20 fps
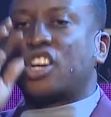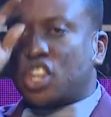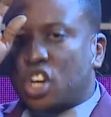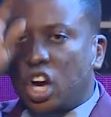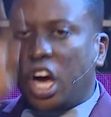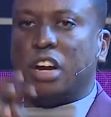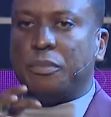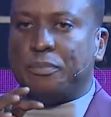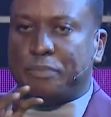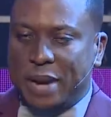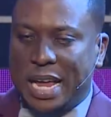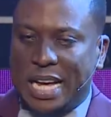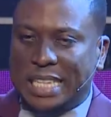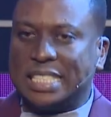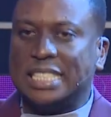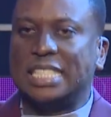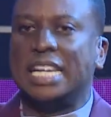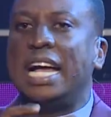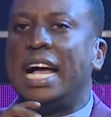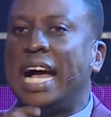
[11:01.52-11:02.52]
God
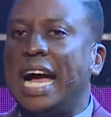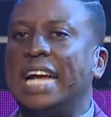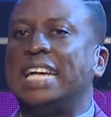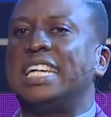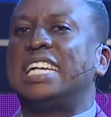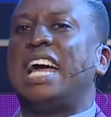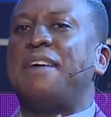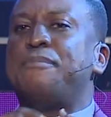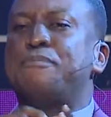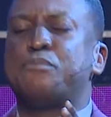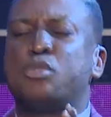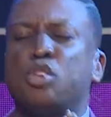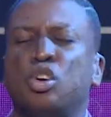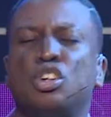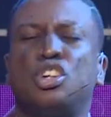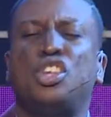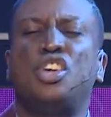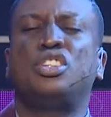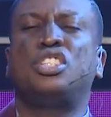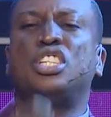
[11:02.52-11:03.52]
blessed, and that
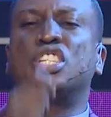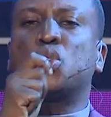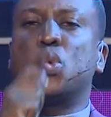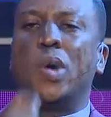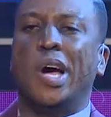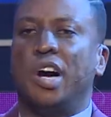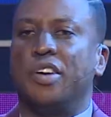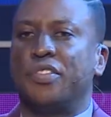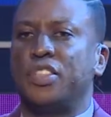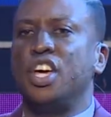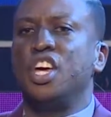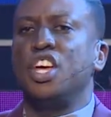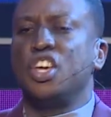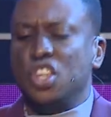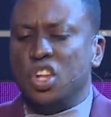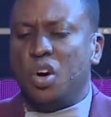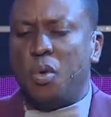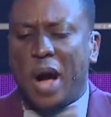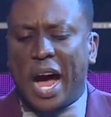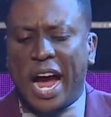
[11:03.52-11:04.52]
produces wealth.
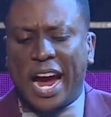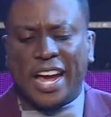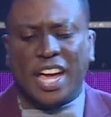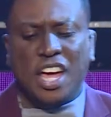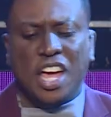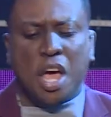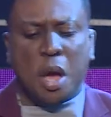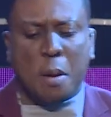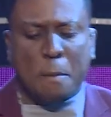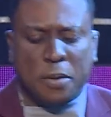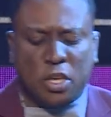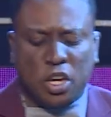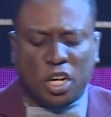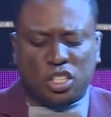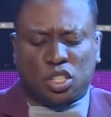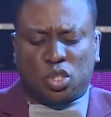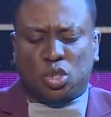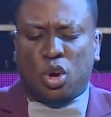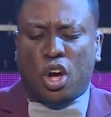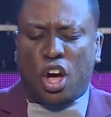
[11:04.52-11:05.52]
You know why?
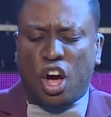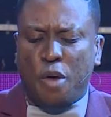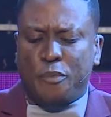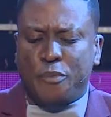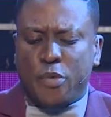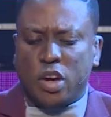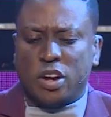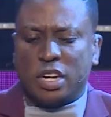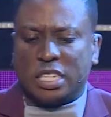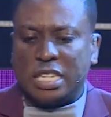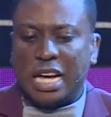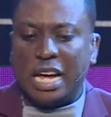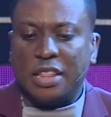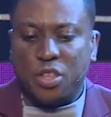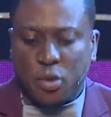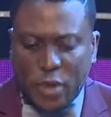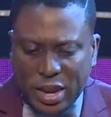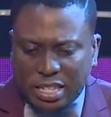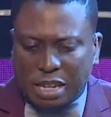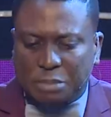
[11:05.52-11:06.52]
Just to help you
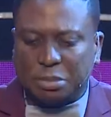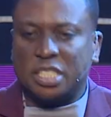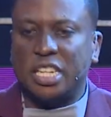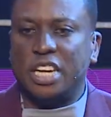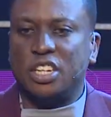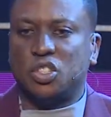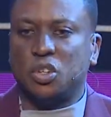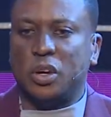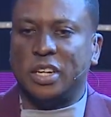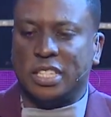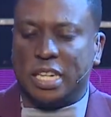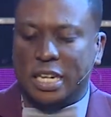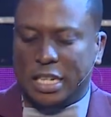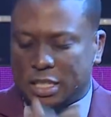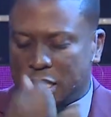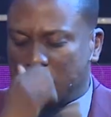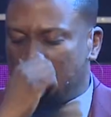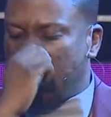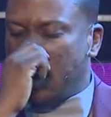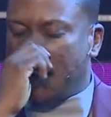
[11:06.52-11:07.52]
understand. The reason I'm saying so is
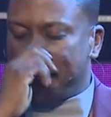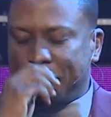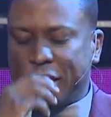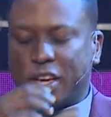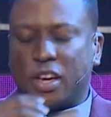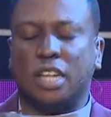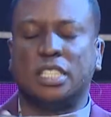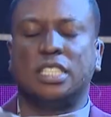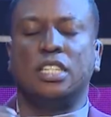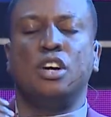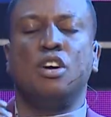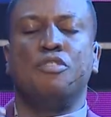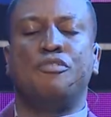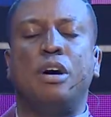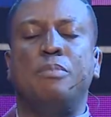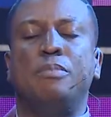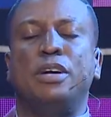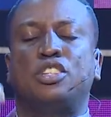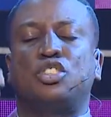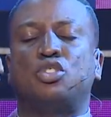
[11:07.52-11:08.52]
this: because
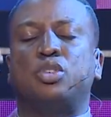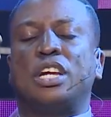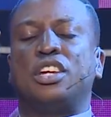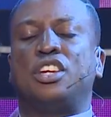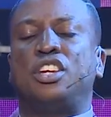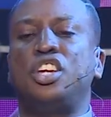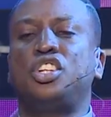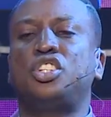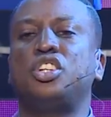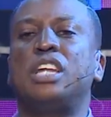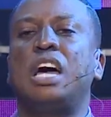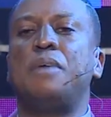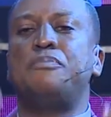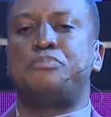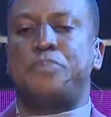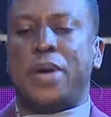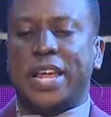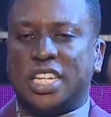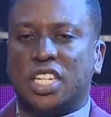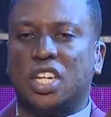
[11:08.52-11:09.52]
from a traditional
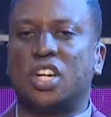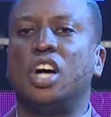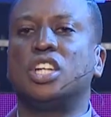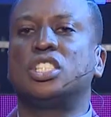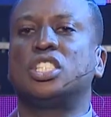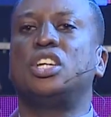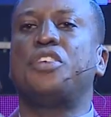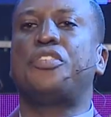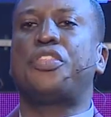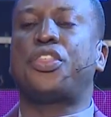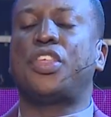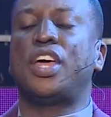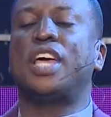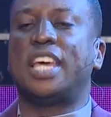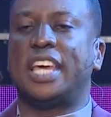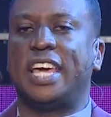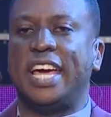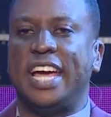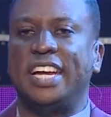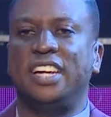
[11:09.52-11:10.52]
Pentecostal
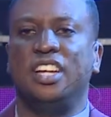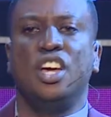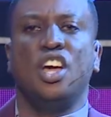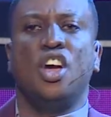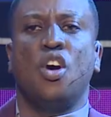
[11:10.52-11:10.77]
thinking,